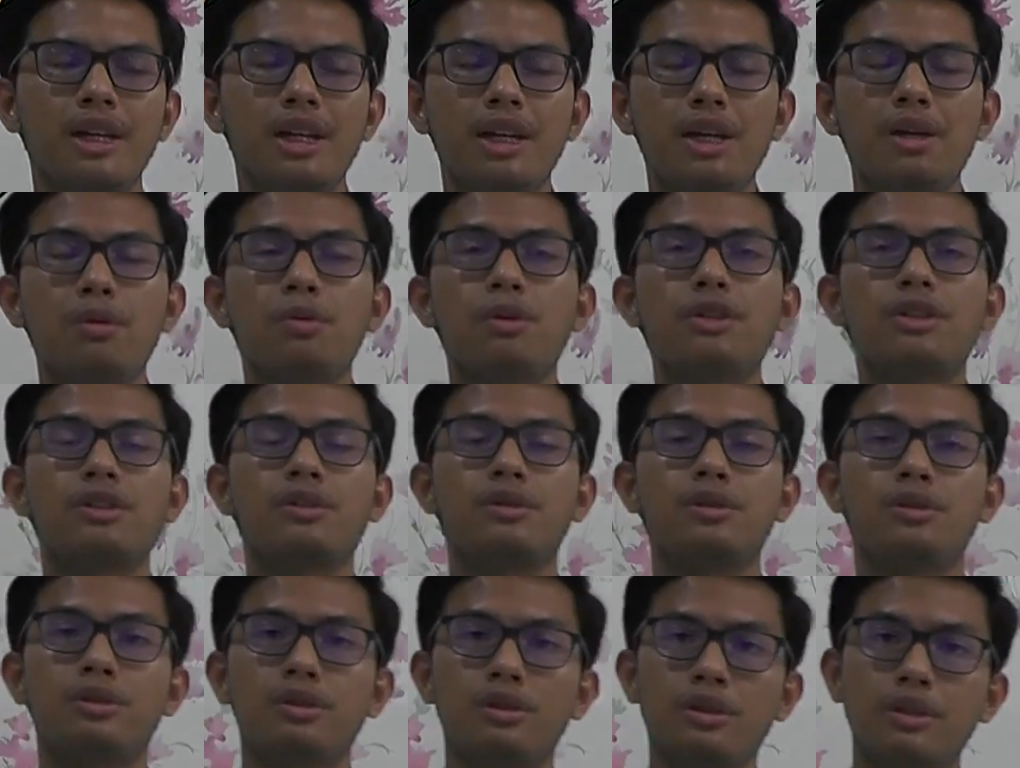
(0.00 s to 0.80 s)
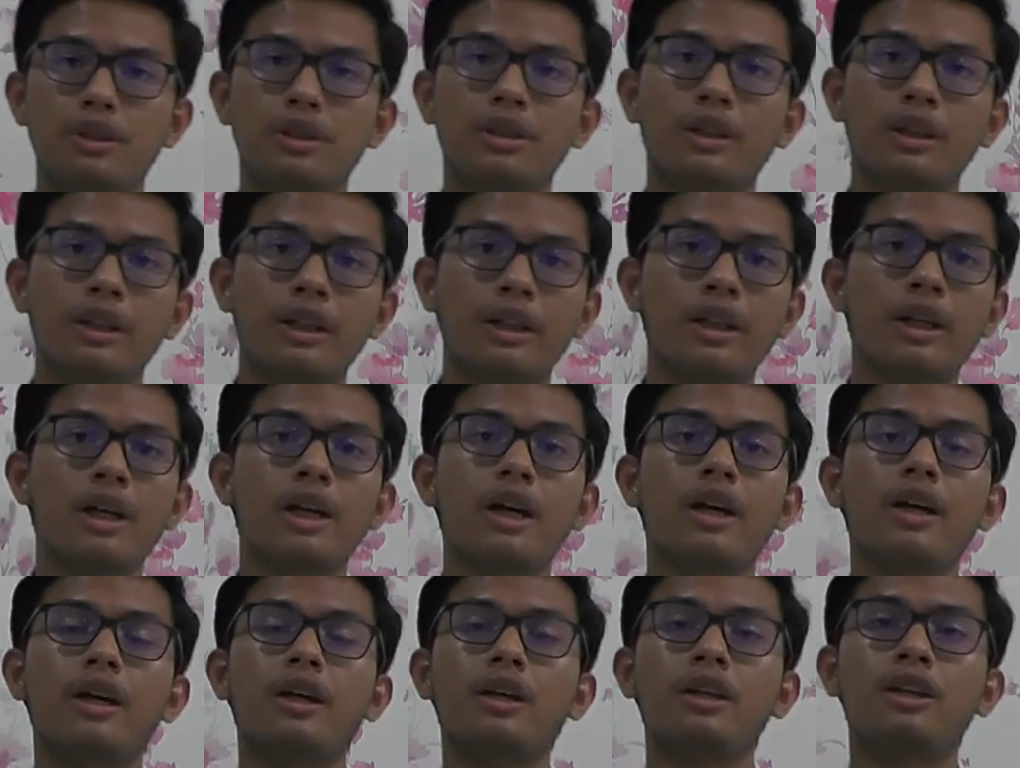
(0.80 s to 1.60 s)
It was certainly
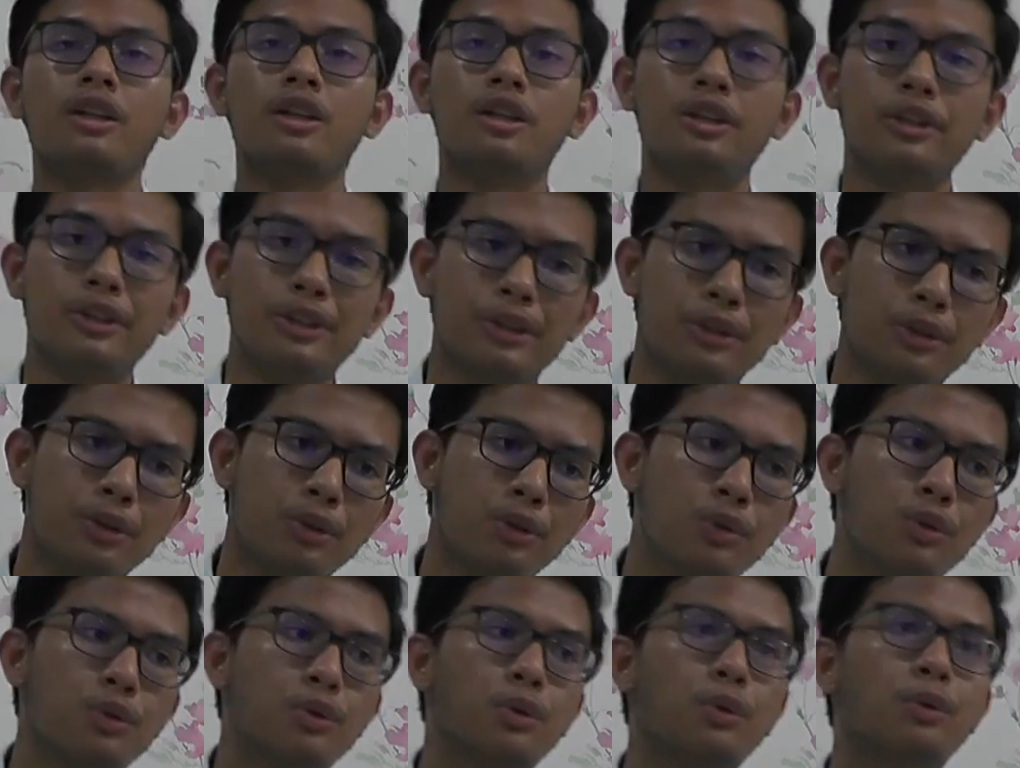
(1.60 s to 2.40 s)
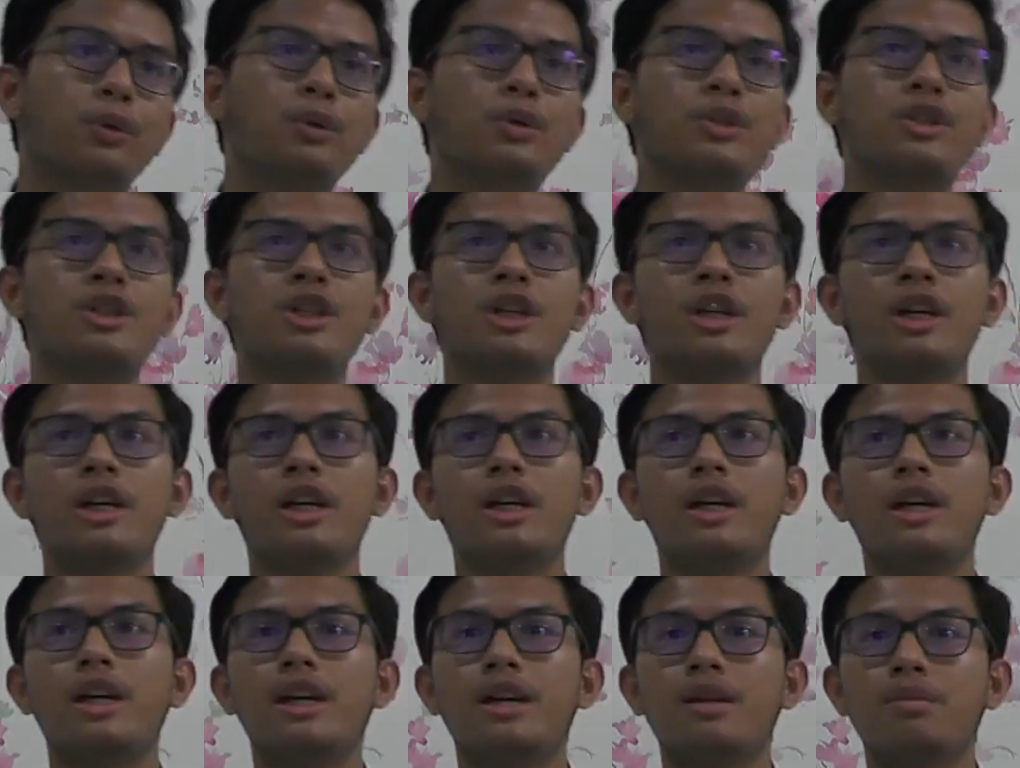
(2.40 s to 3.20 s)
a huge
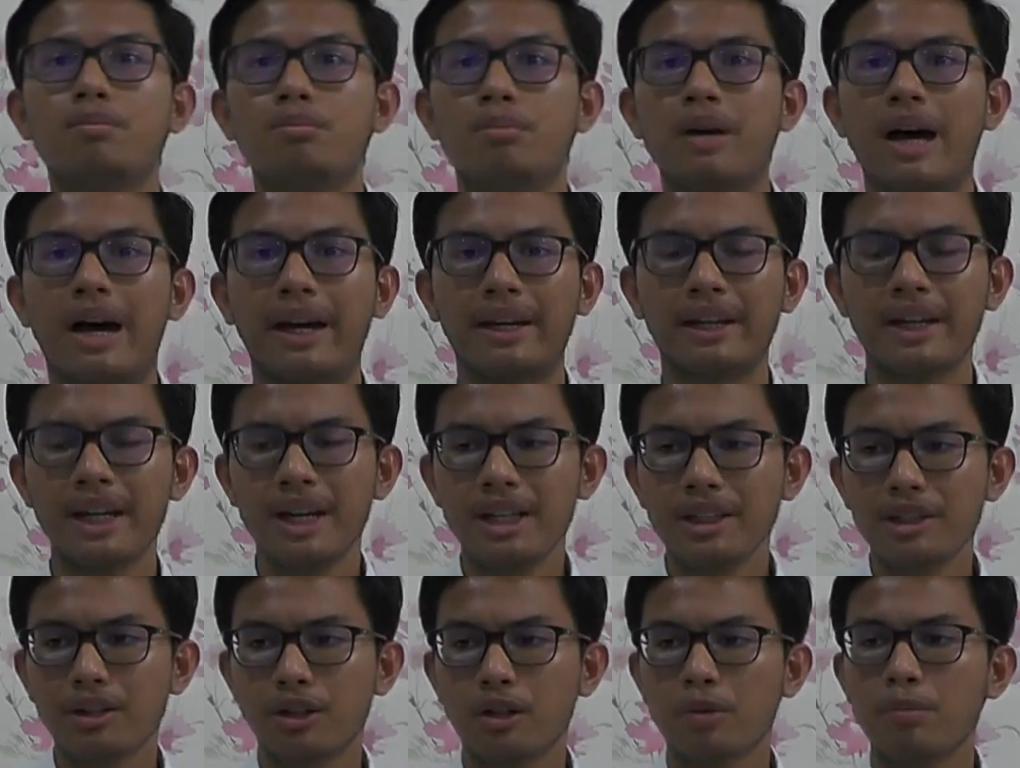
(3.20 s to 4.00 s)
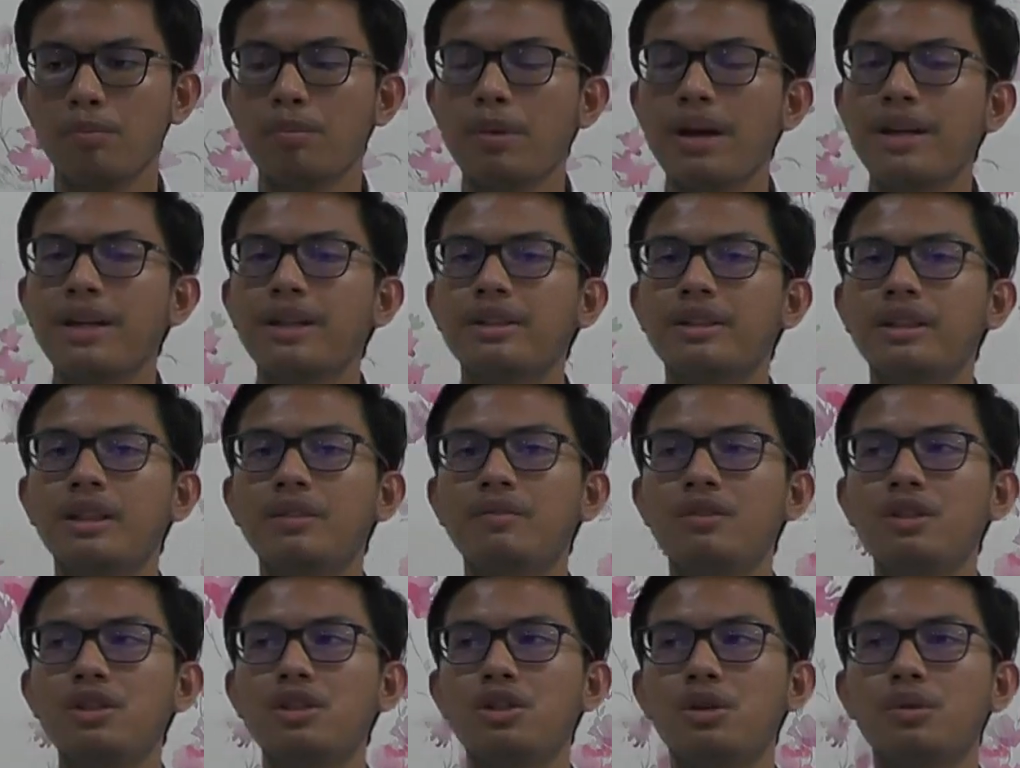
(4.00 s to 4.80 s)
impact. There are many
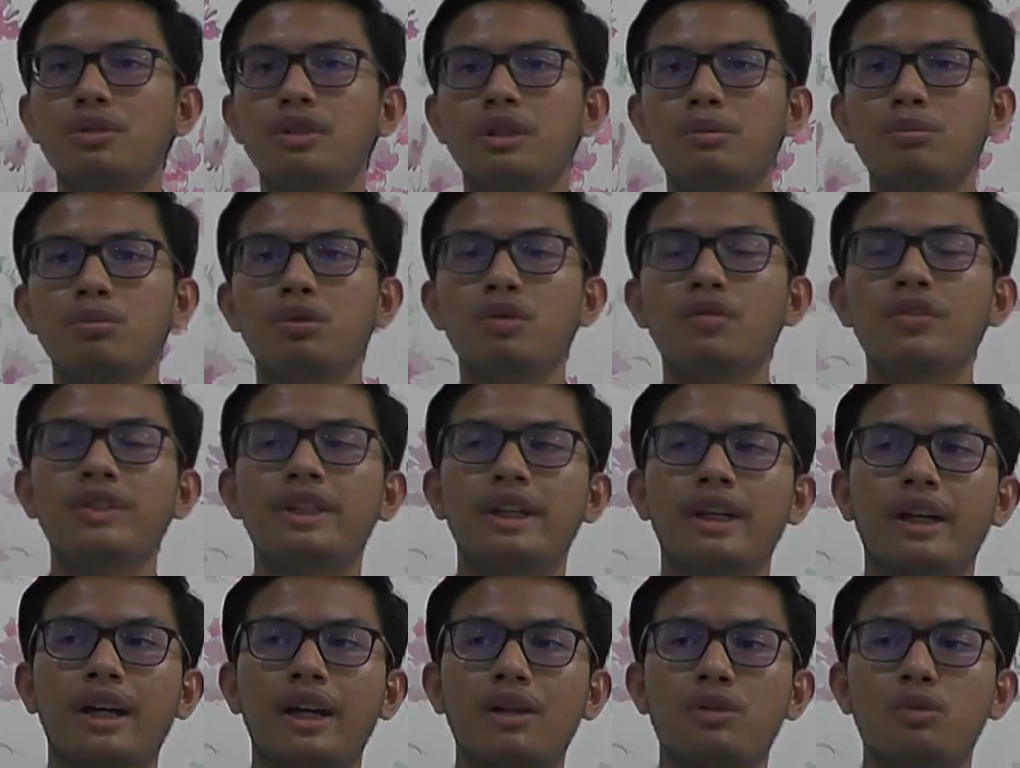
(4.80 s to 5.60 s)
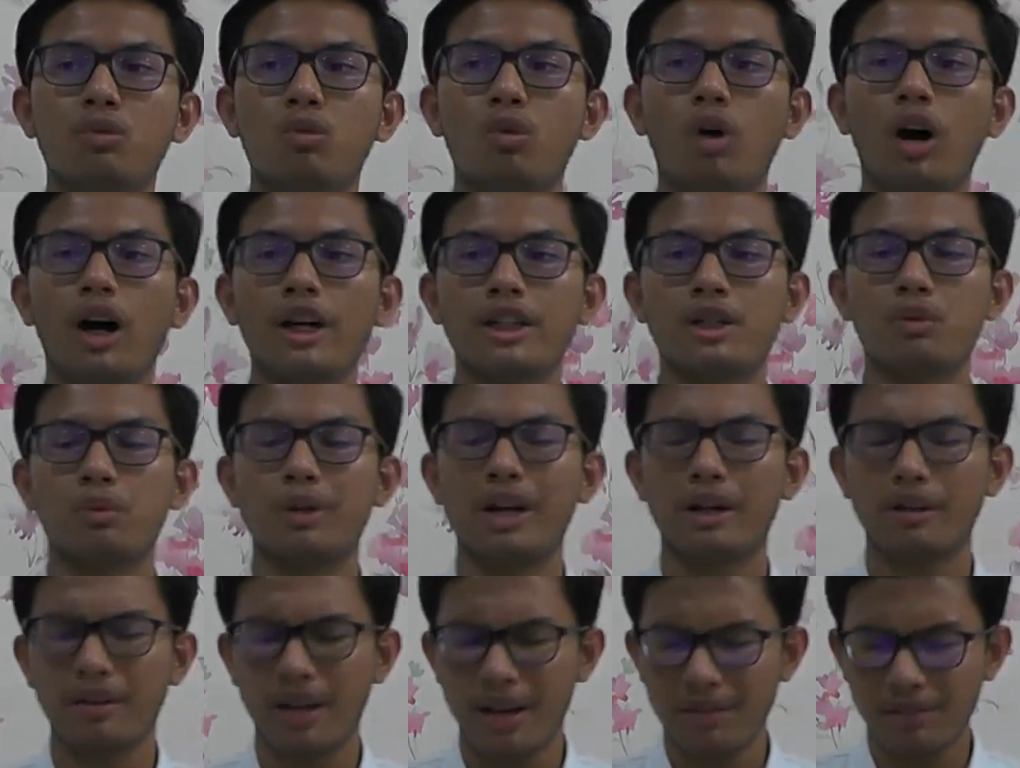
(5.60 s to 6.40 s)
TV shows and movies I can watch
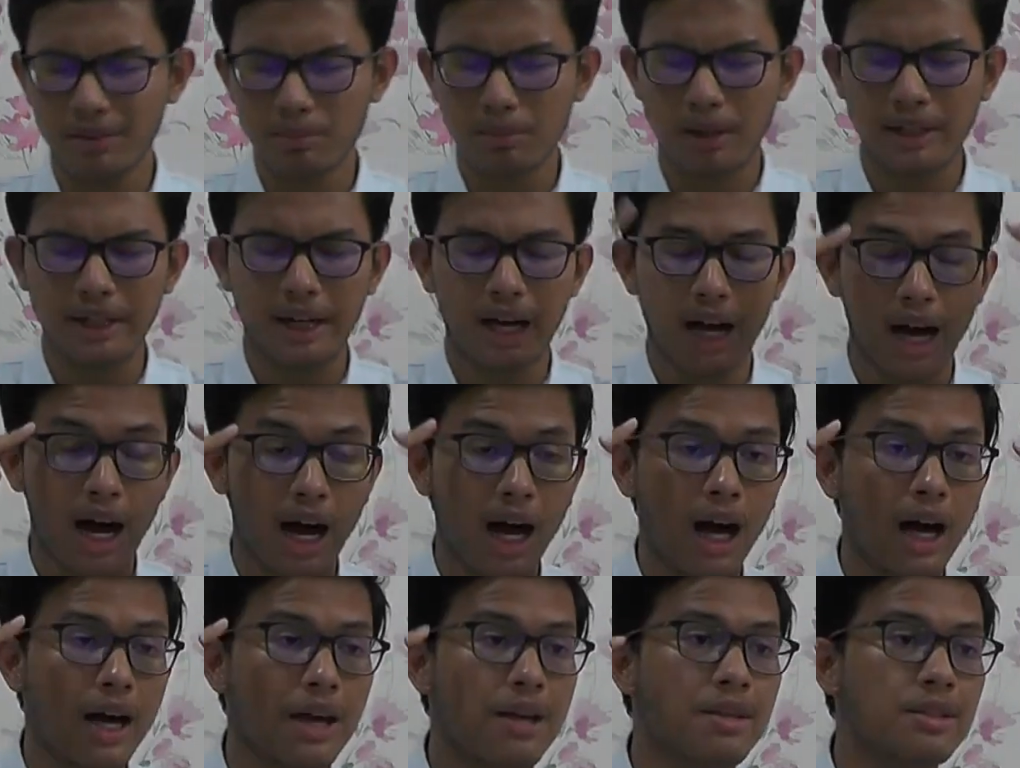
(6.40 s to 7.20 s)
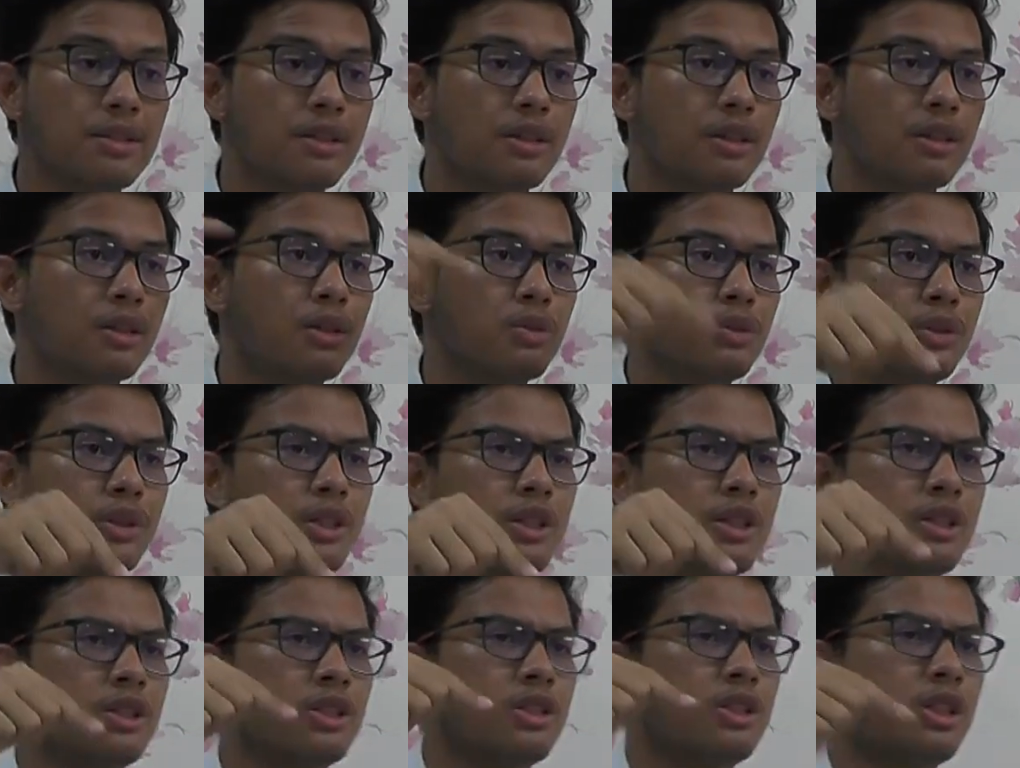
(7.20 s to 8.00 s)
without having my eyes glued to
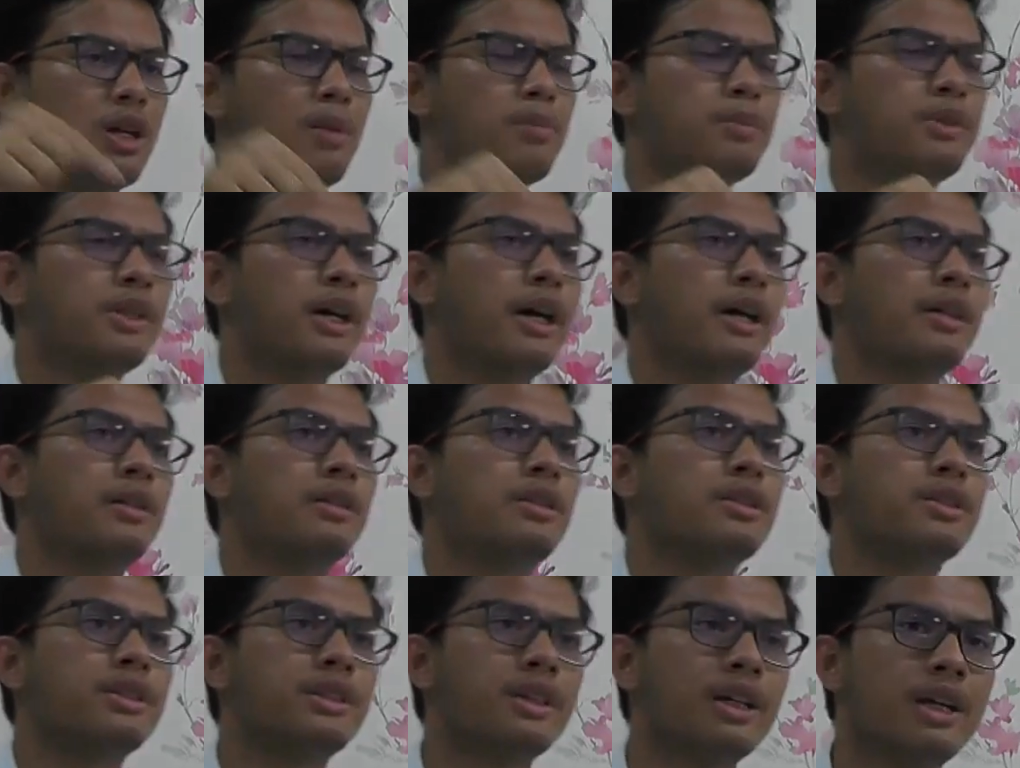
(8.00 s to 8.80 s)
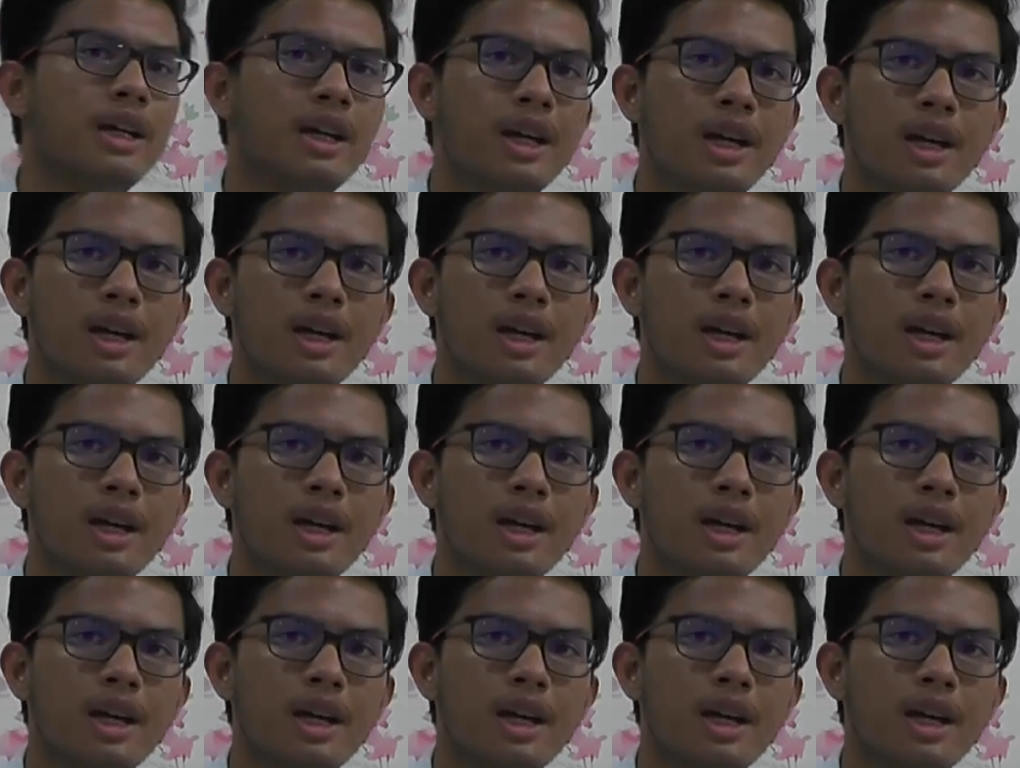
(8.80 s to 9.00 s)
the subtitles.